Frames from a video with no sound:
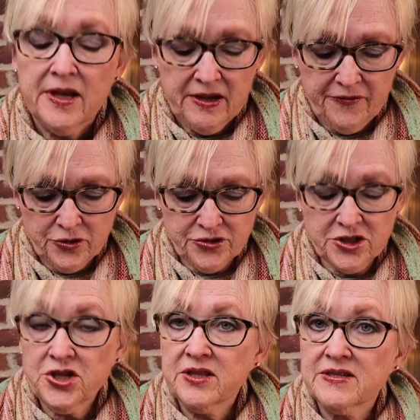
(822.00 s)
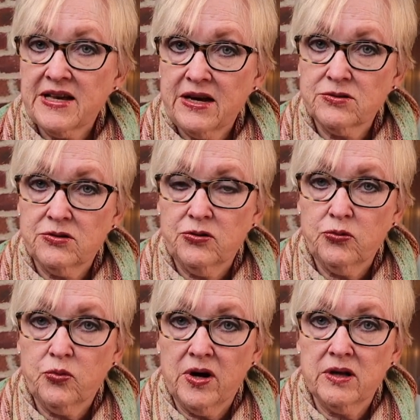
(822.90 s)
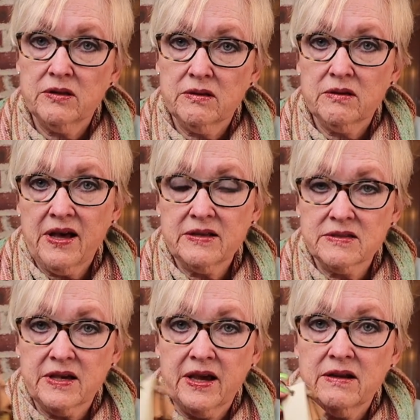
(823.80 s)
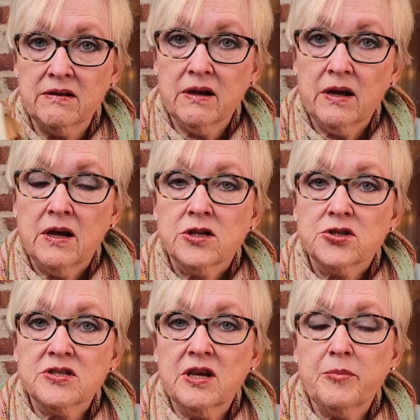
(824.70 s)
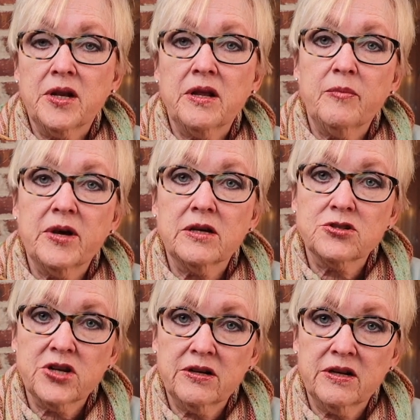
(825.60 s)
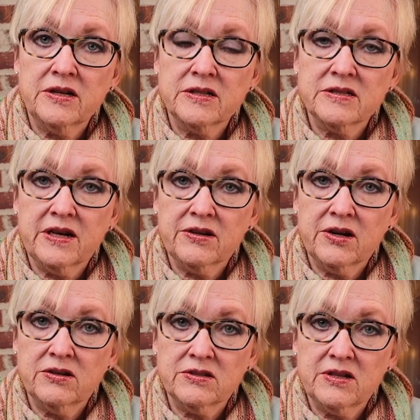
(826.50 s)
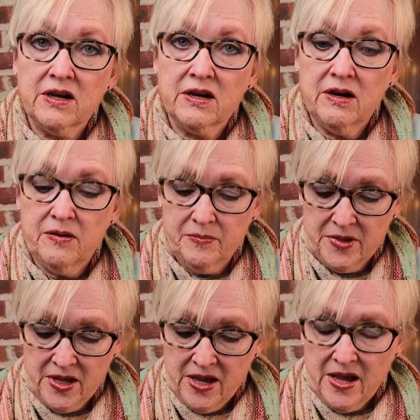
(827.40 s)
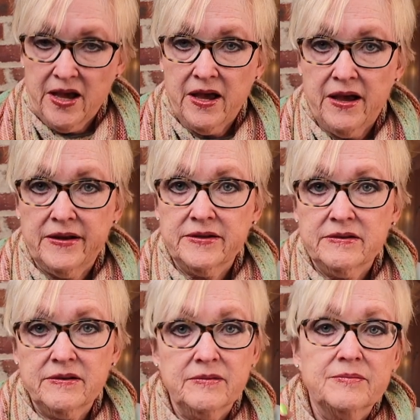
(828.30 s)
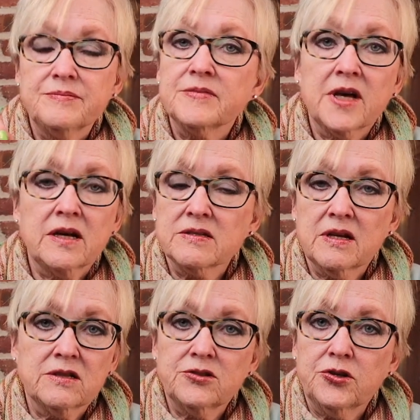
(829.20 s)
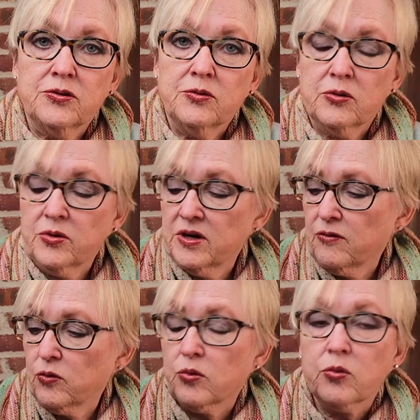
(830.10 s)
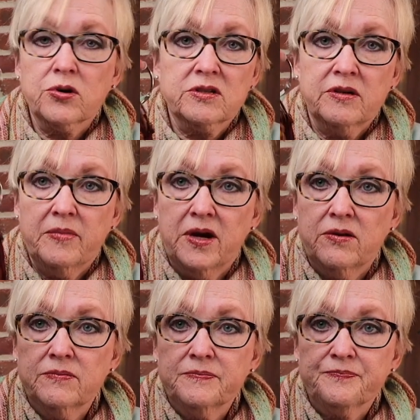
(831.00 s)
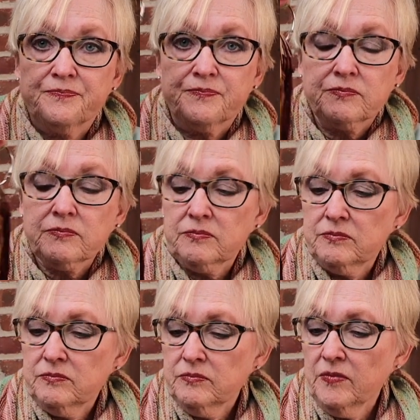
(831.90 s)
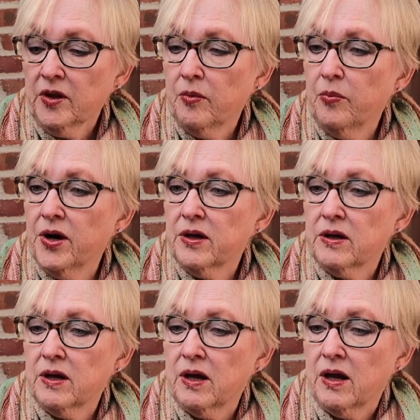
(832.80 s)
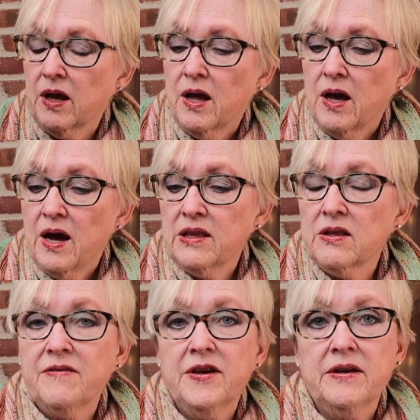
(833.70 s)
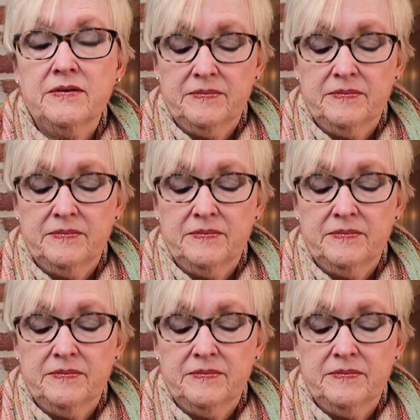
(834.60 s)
If you're stitching this house and you want that skein, just send me an email, sharon@knitstyleyarns.com, and I'll sell it to you or whatever. We'll work something out. But I love it.